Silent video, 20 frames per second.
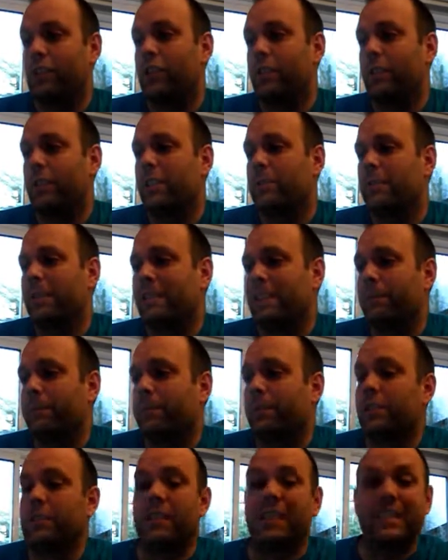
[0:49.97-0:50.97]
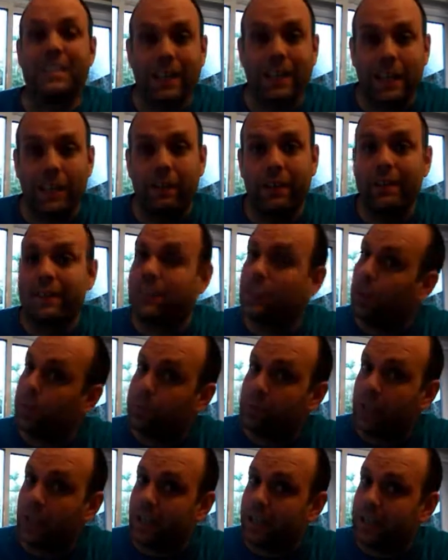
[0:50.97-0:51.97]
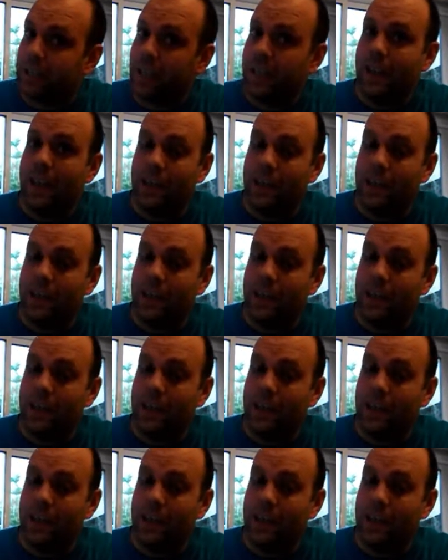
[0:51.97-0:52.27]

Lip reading: showing you some examples of accelerating objects.